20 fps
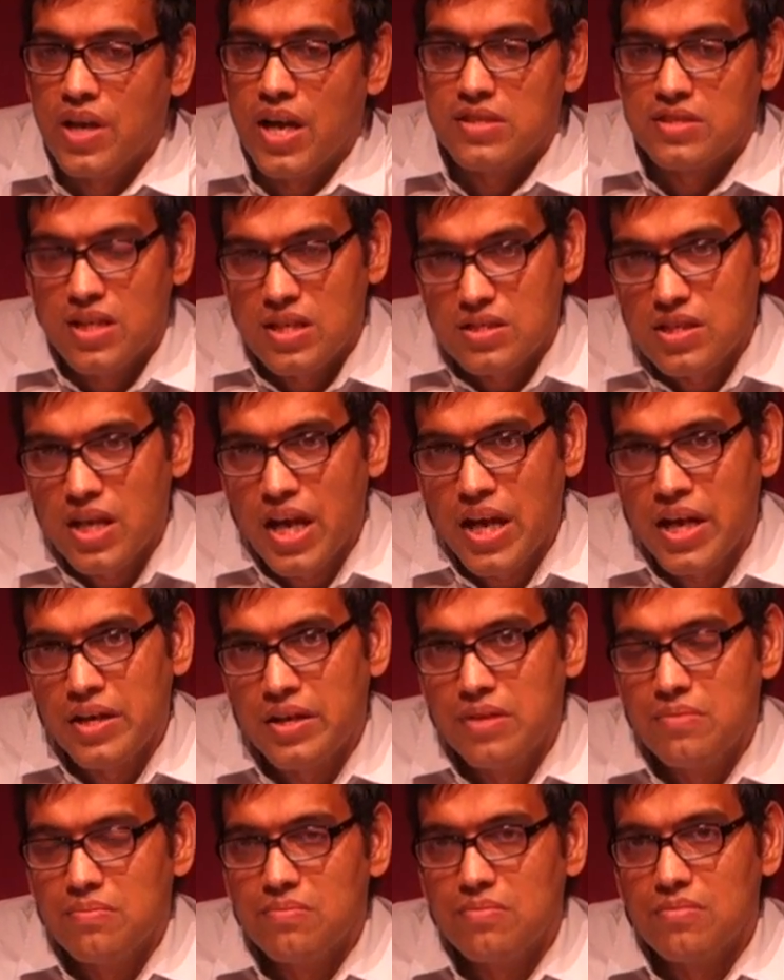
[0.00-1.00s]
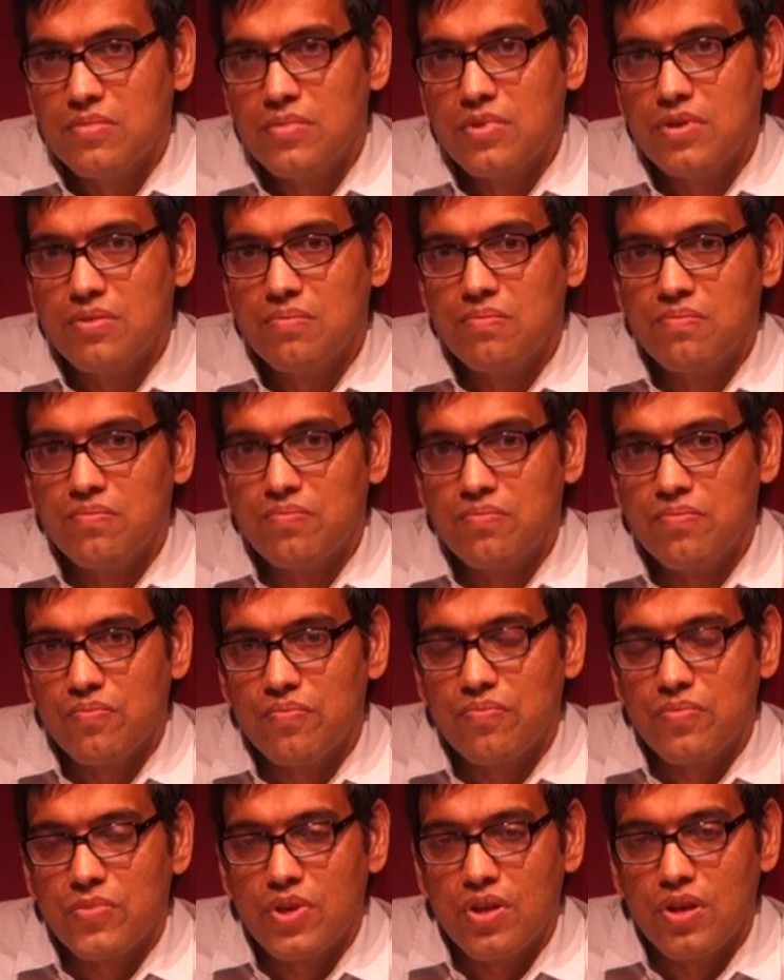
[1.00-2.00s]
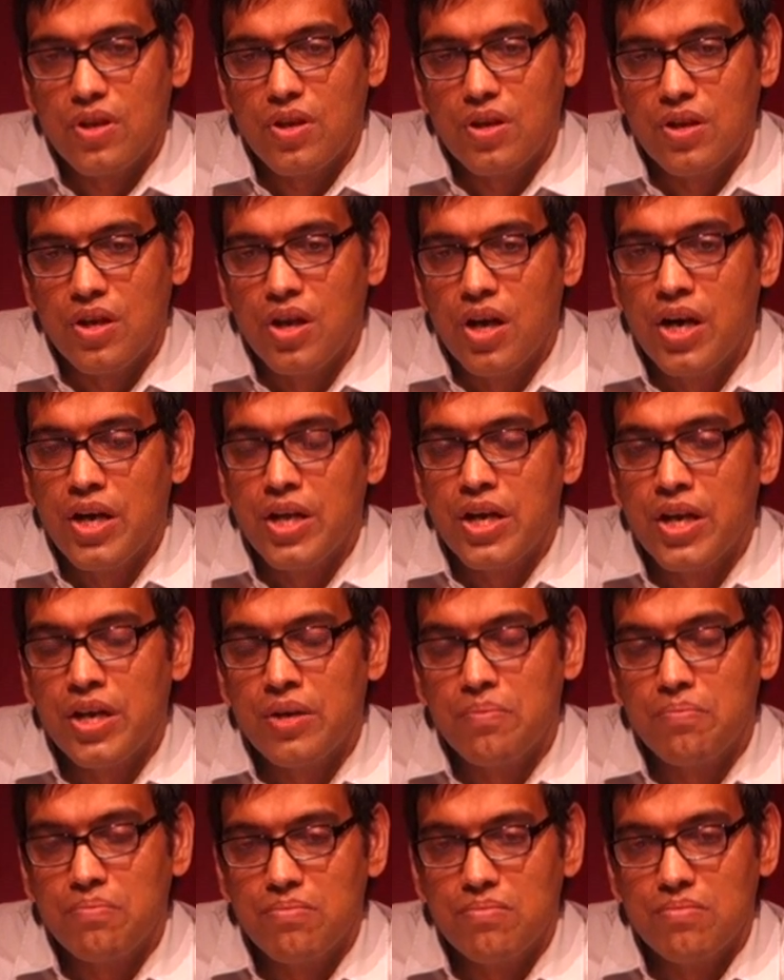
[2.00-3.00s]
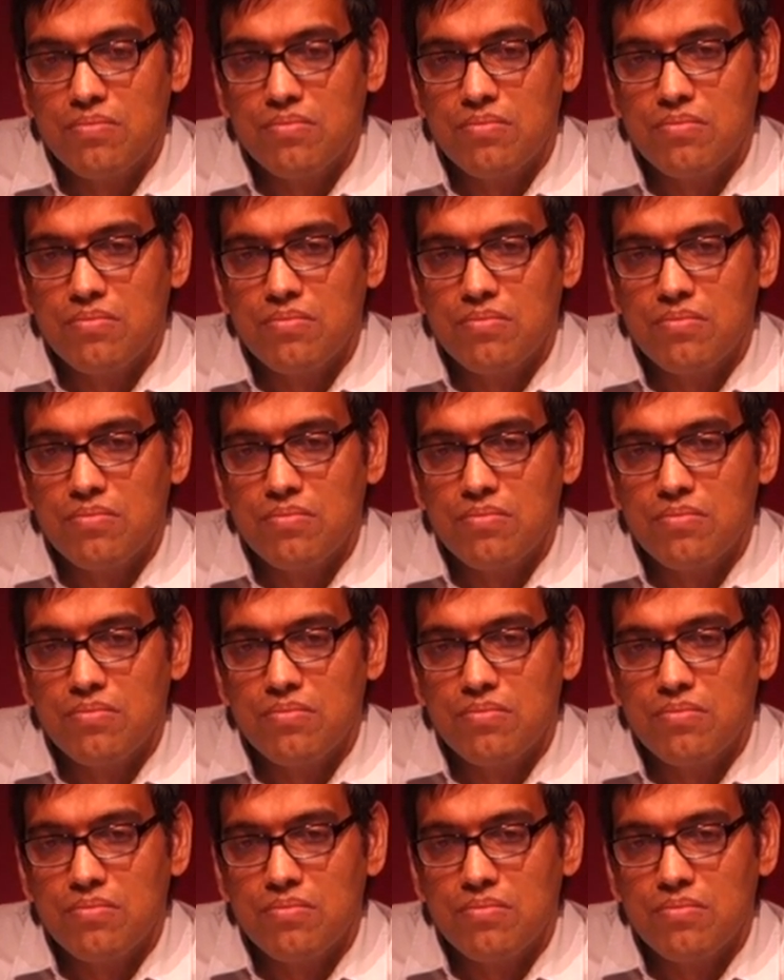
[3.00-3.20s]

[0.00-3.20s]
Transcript: As an aside, Gurdi,